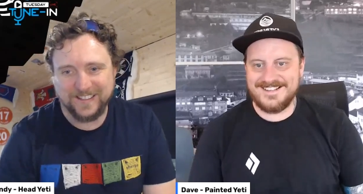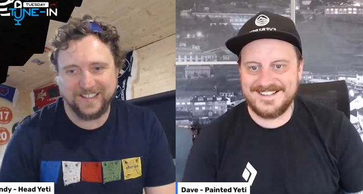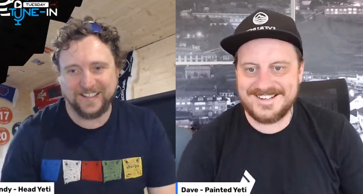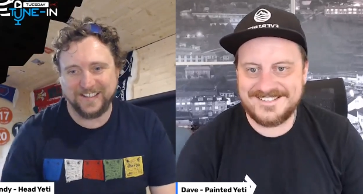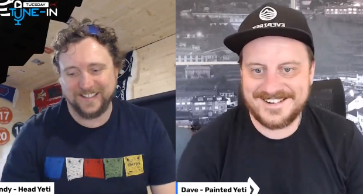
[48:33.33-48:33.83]

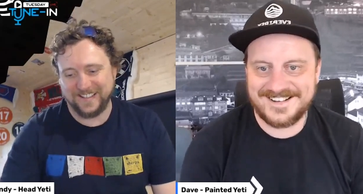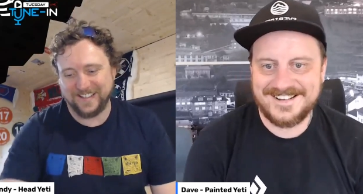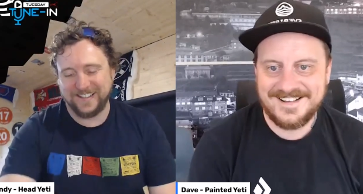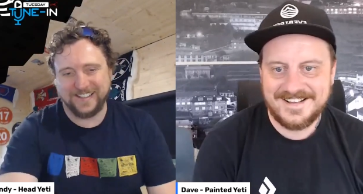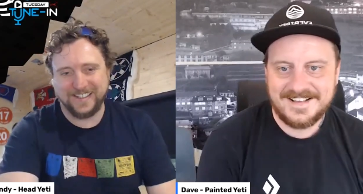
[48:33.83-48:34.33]
Speaker 1: you know, and uh,
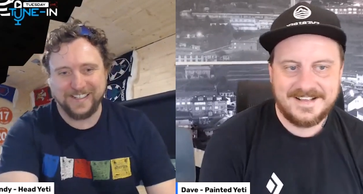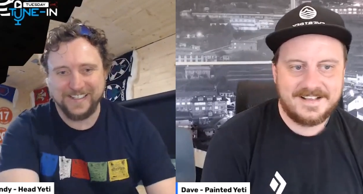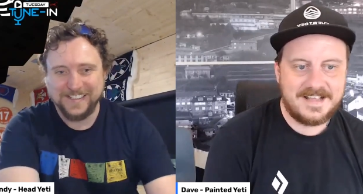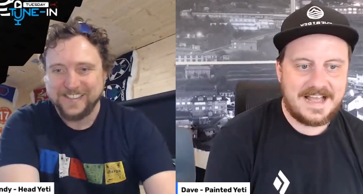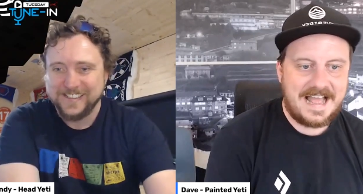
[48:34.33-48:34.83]

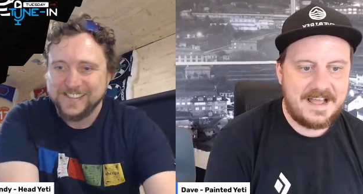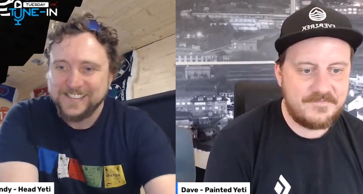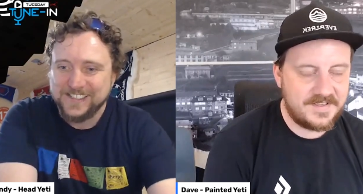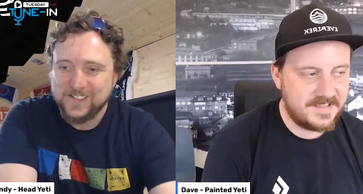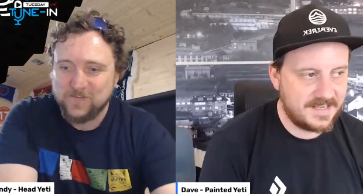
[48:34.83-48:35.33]
yeah,
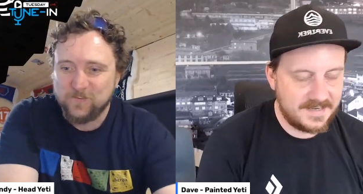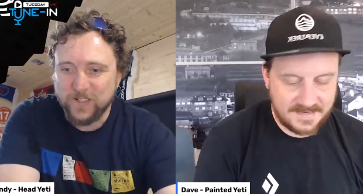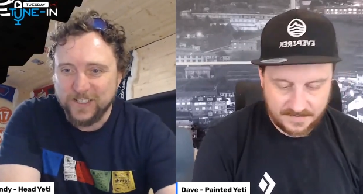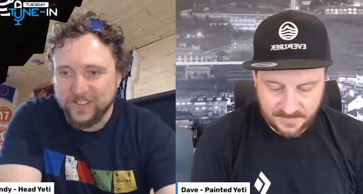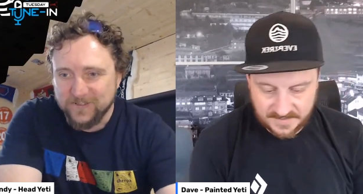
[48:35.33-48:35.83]
everything in
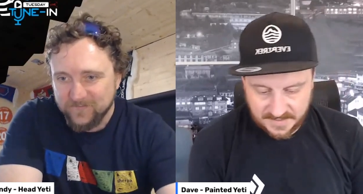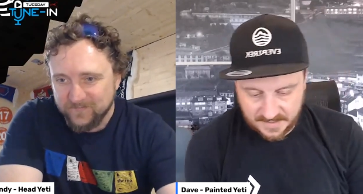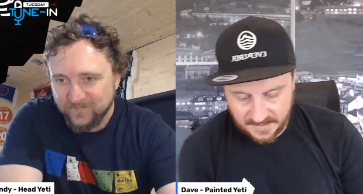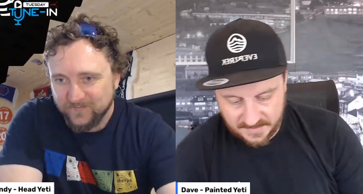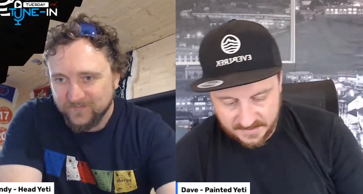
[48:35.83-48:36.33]
there was
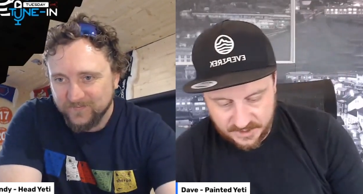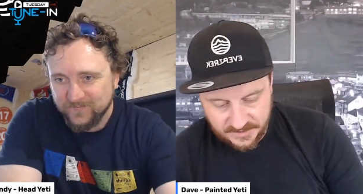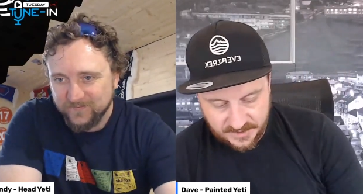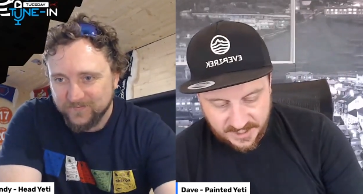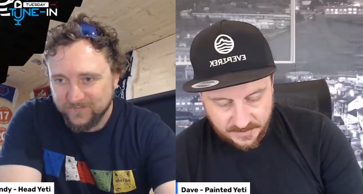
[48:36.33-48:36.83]
uh,
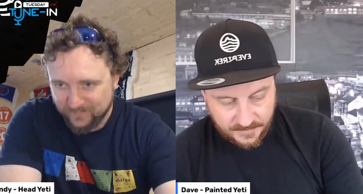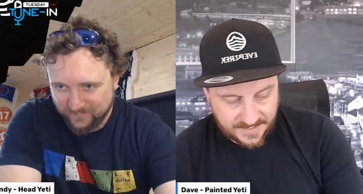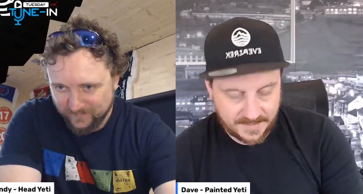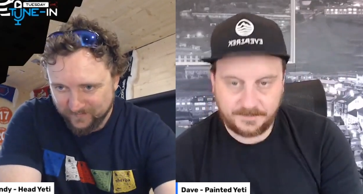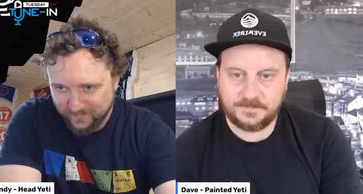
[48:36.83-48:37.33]

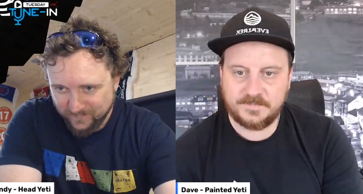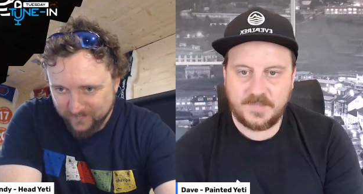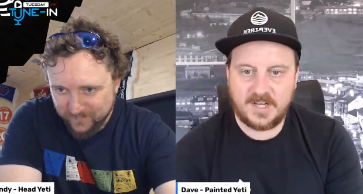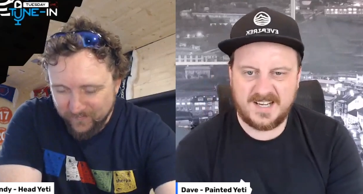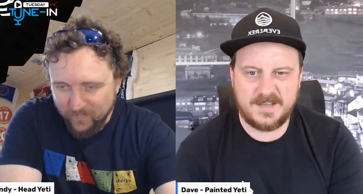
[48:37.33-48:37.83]
Cheeto-y.
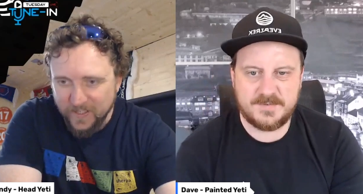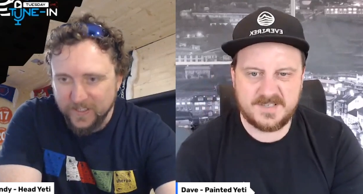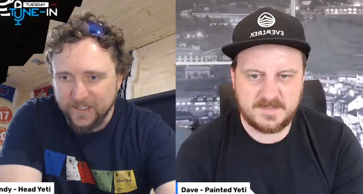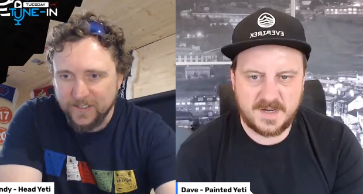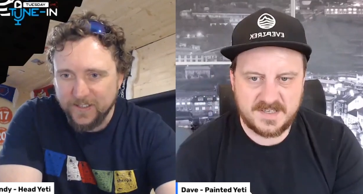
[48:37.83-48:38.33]
Luckily, it was
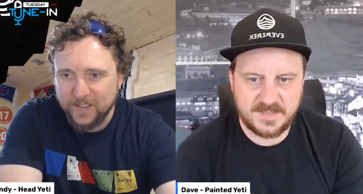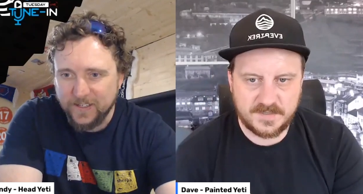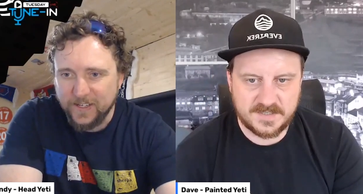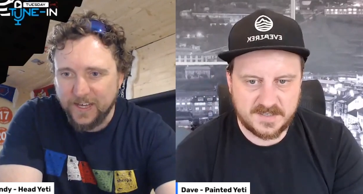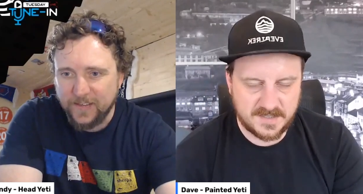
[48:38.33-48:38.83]
a spicy
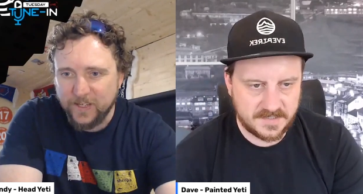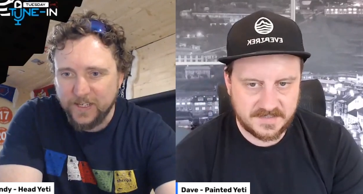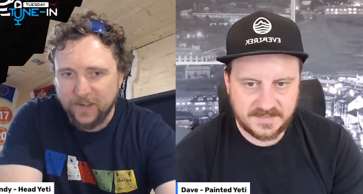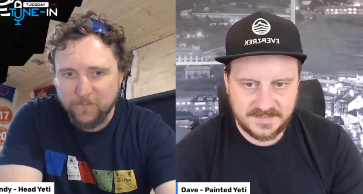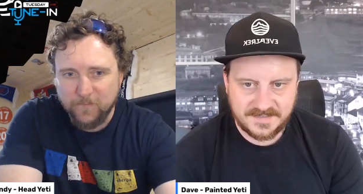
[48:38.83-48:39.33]
one. Yeah,
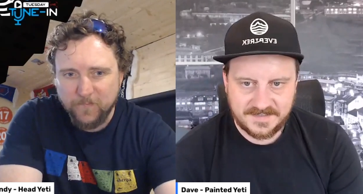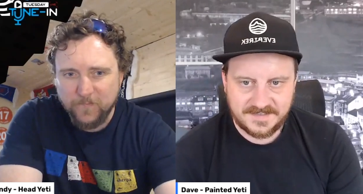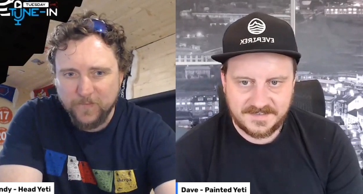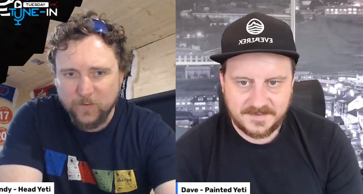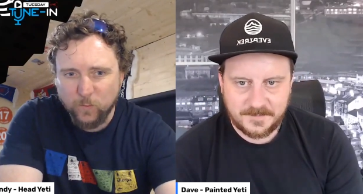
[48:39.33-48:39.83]
Speaker 2: the um,
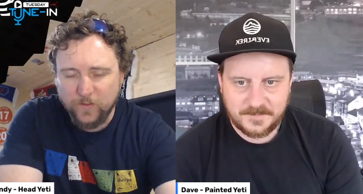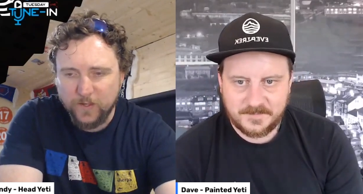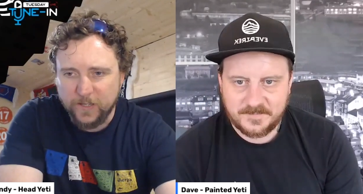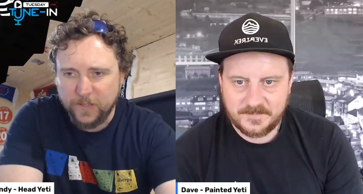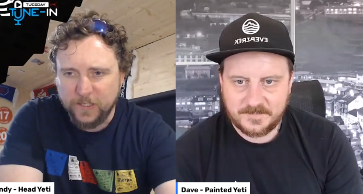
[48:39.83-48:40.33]

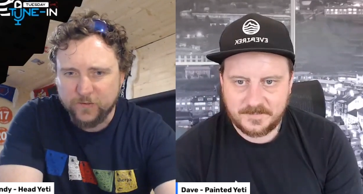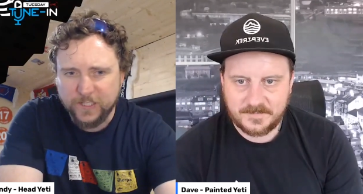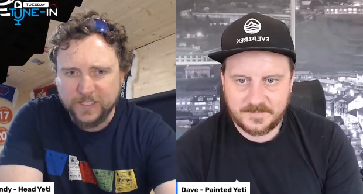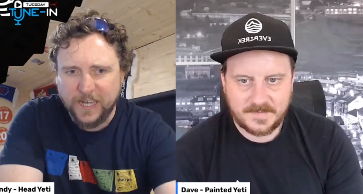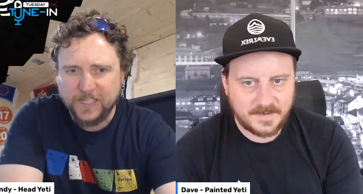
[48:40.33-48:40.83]
with it'd be
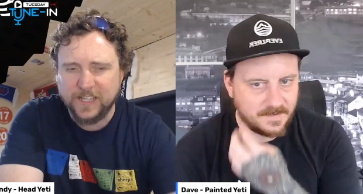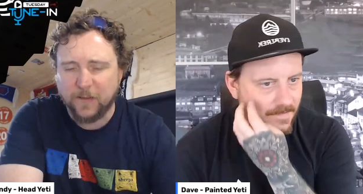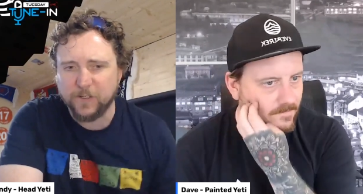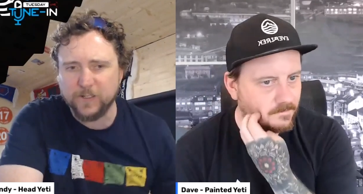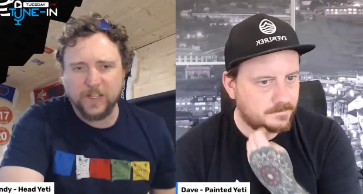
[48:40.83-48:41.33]
interesting to test
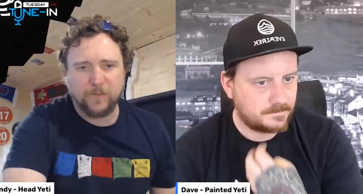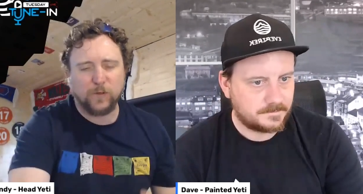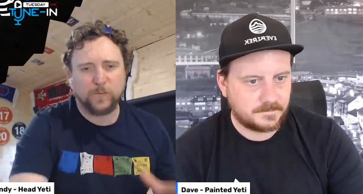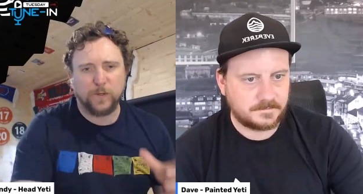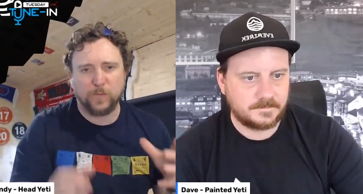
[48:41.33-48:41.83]
that because yeah,
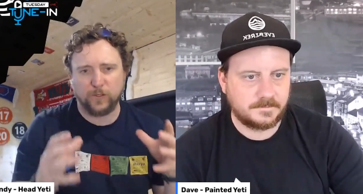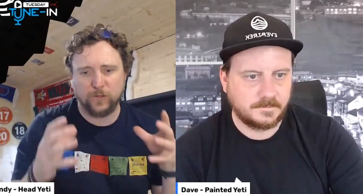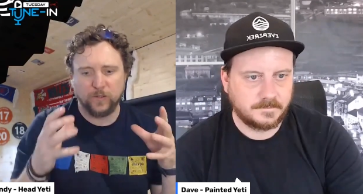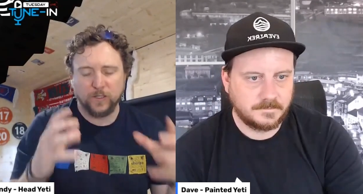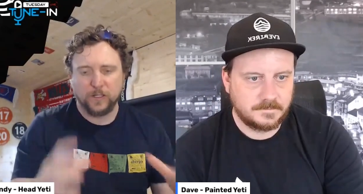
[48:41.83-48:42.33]
most people
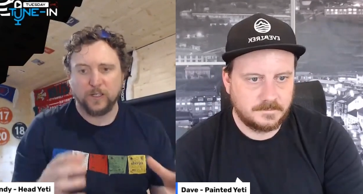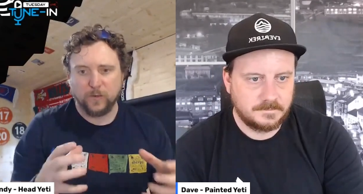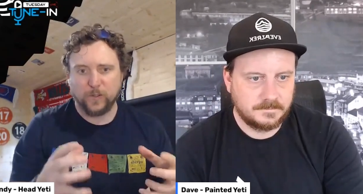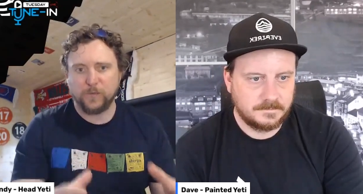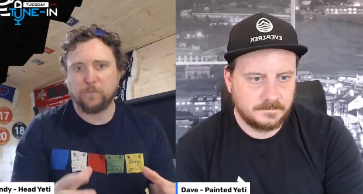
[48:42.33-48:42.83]
who
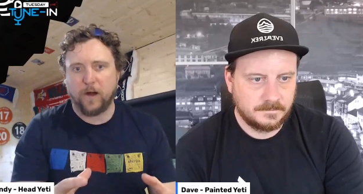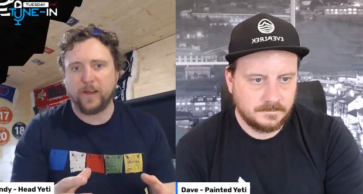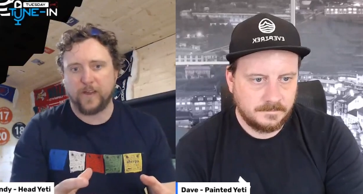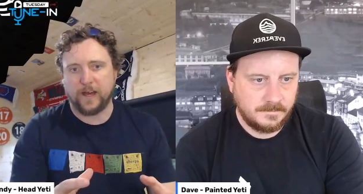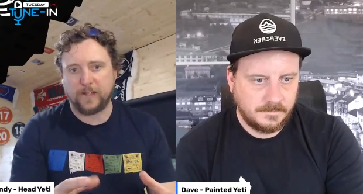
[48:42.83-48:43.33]
when you
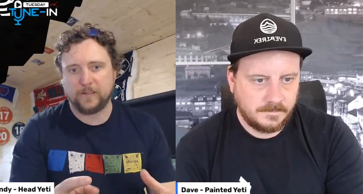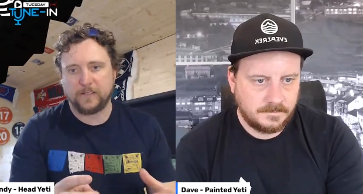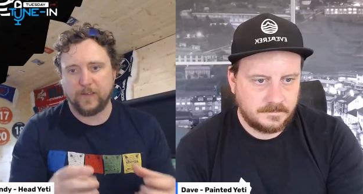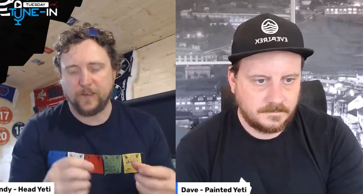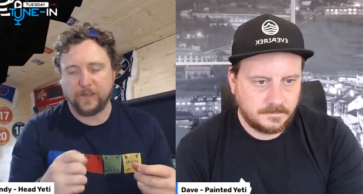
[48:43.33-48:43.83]
buy that
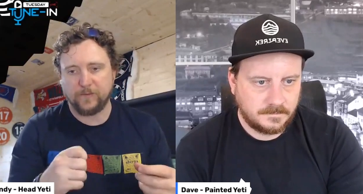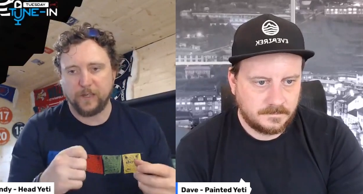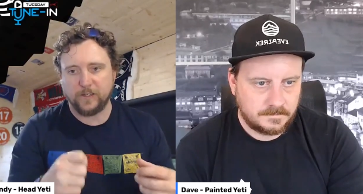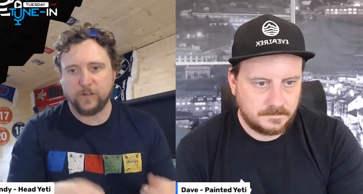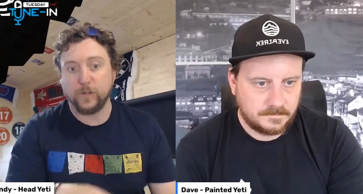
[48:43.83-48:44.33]
and then you
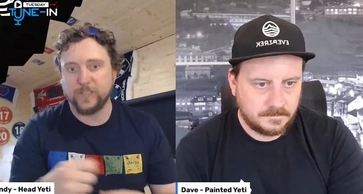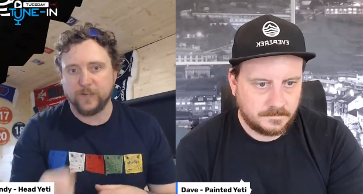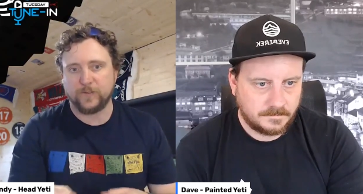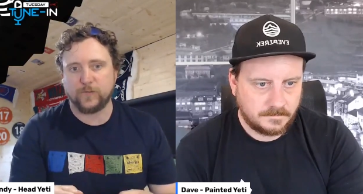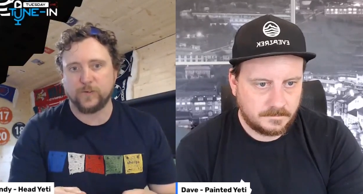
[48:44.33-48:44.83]
and you use
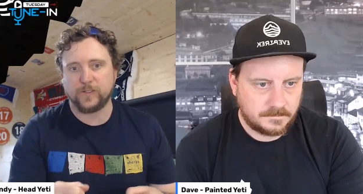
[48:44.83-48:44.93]
it for the